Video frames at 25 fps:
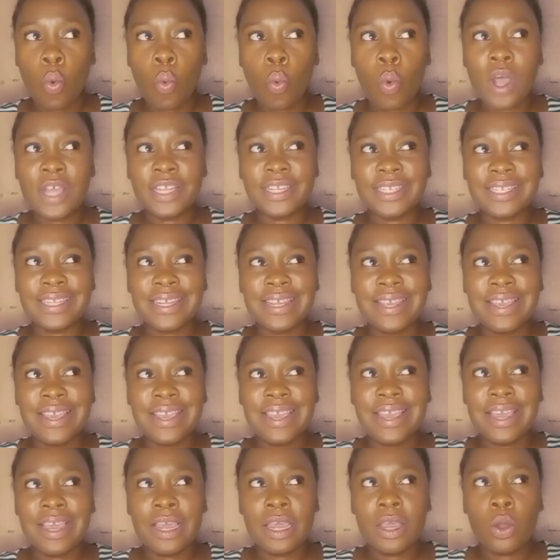was,
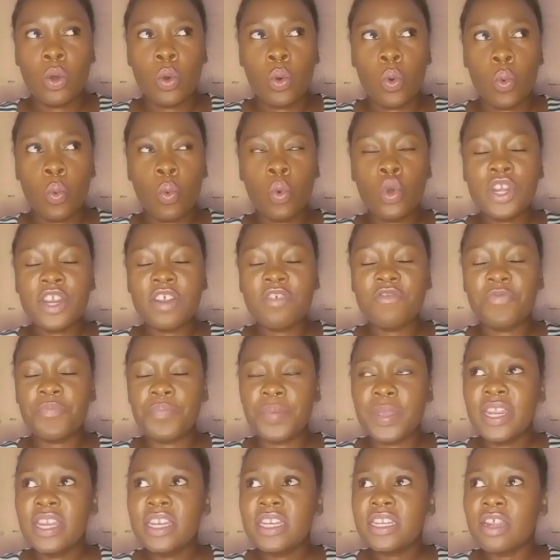would
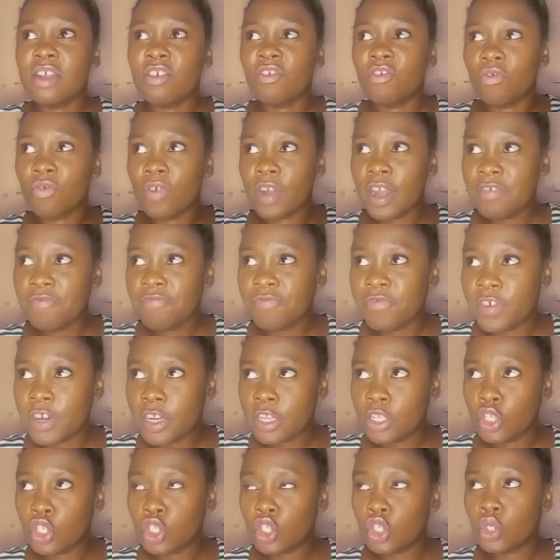have been the
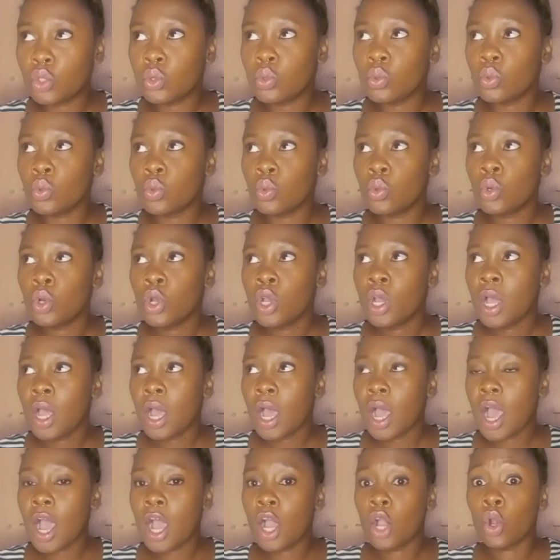reference to
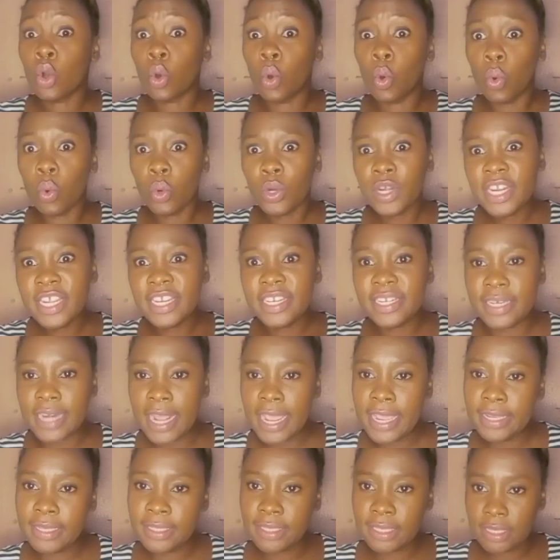Nguni
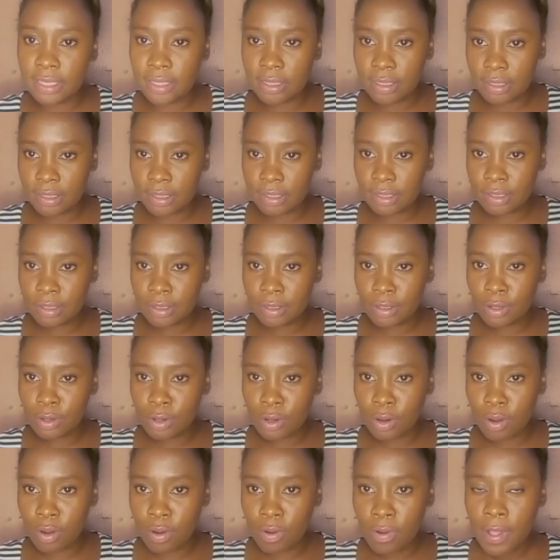deities, you
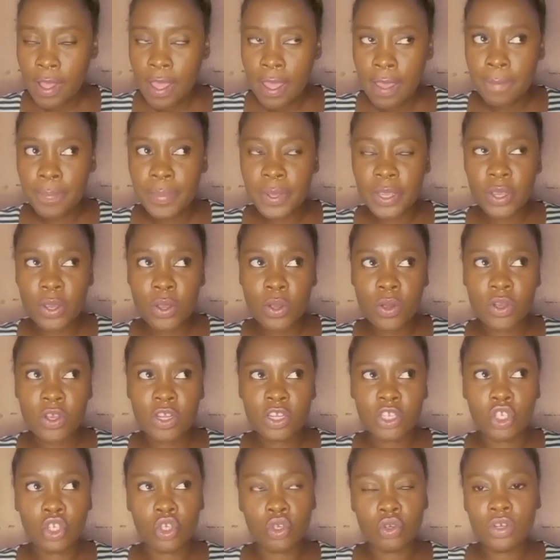know,
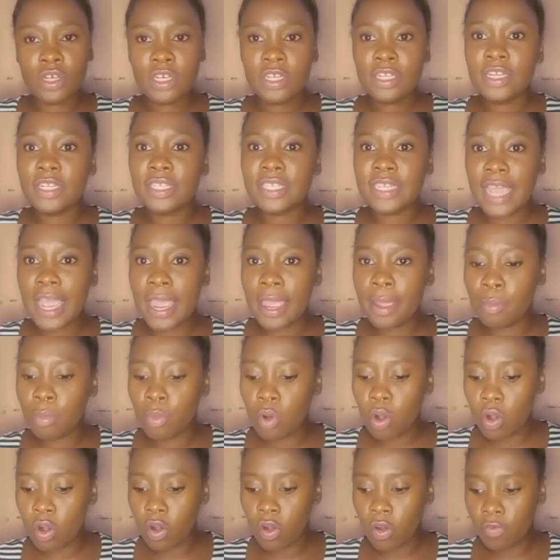because during the
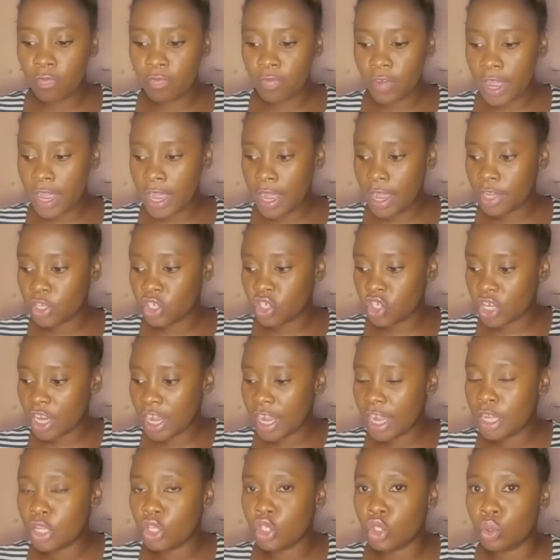time of
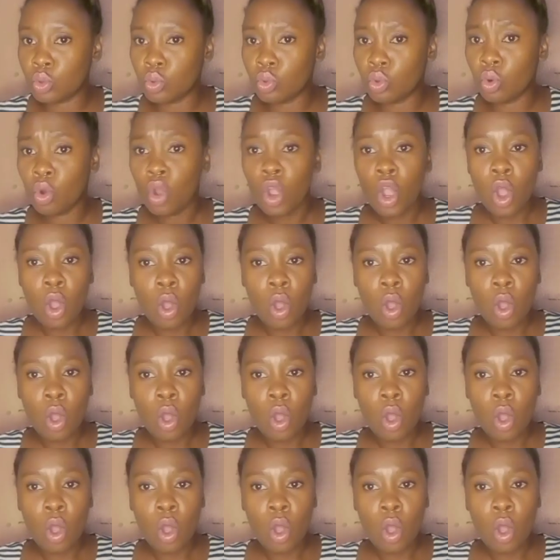Shaka Zulu,